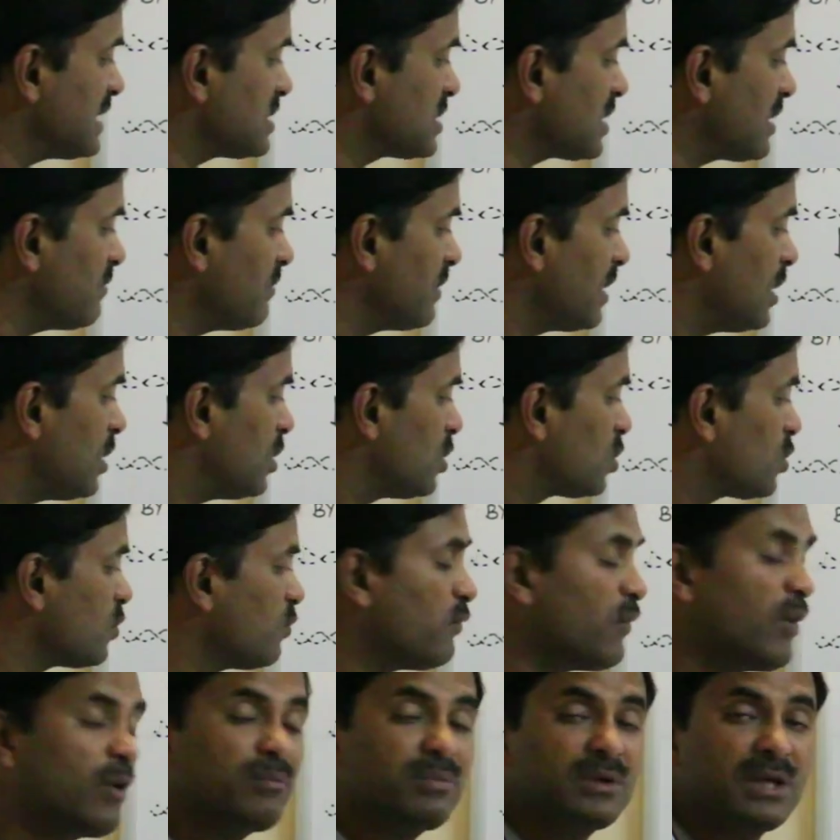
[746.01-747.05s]
enzyme to
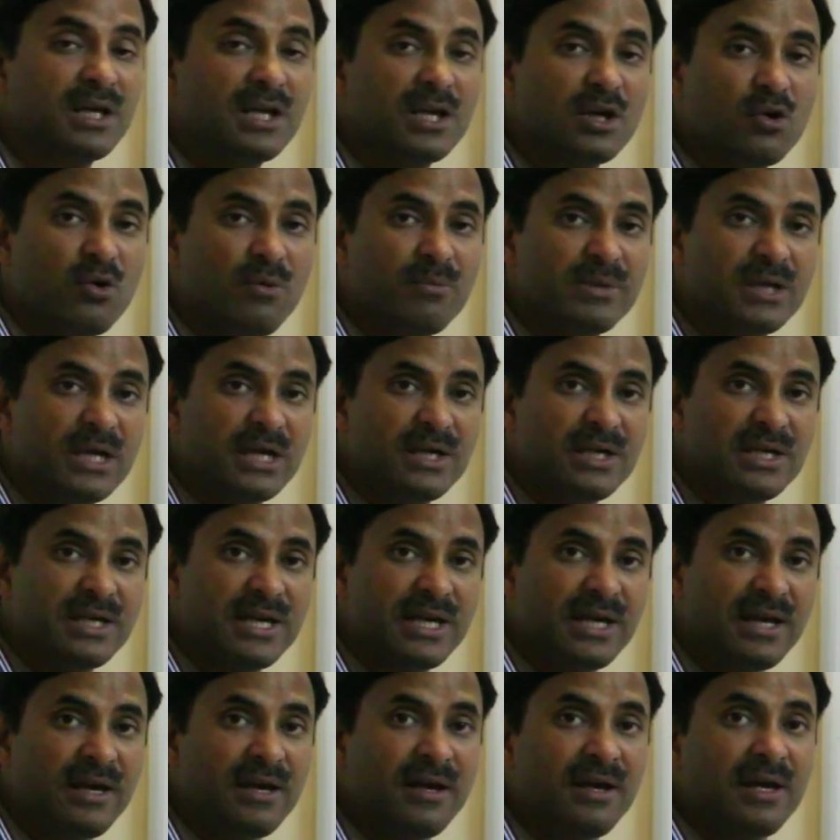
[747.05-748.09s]
form the recombinant
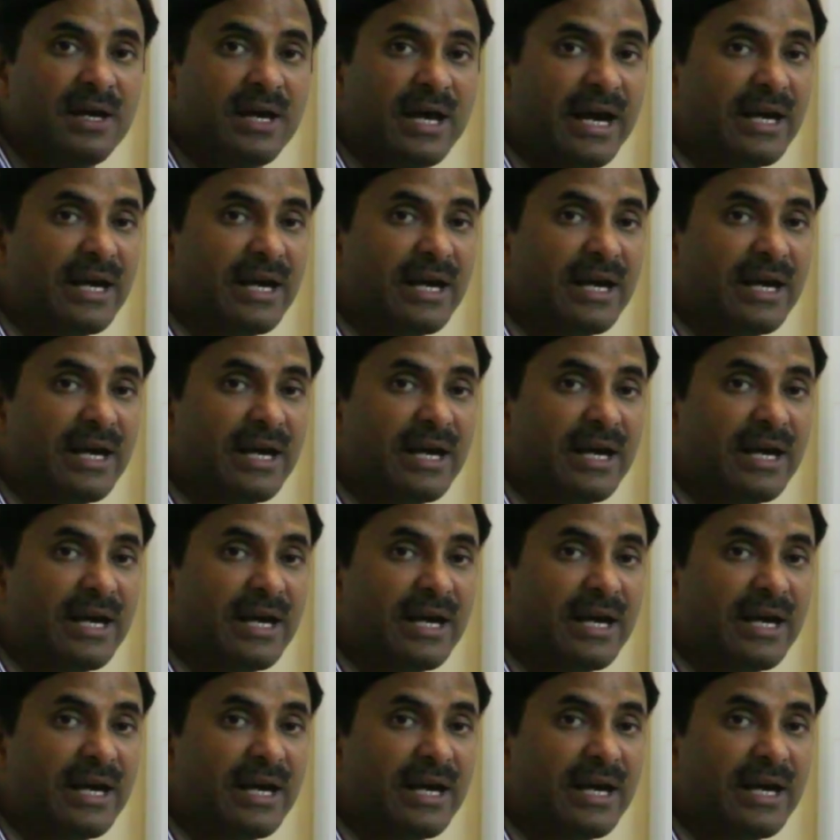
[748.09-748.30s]
DNA,